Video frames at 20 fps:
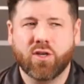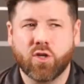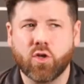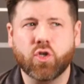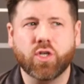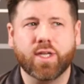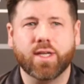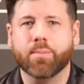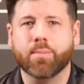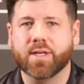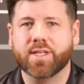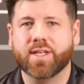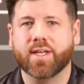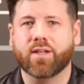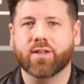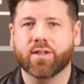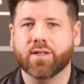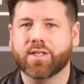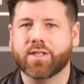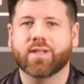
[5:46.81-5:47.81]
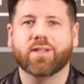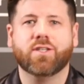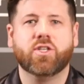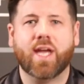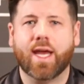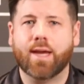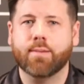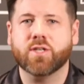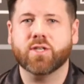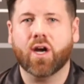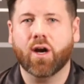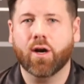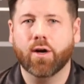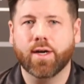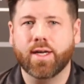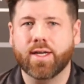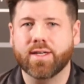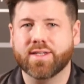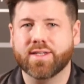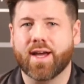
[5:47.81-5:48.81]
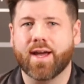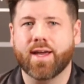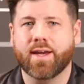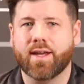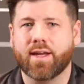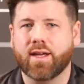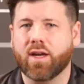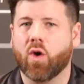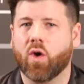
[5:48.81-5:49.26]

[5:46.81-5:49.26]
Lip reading: usually in particular to James Hardie siding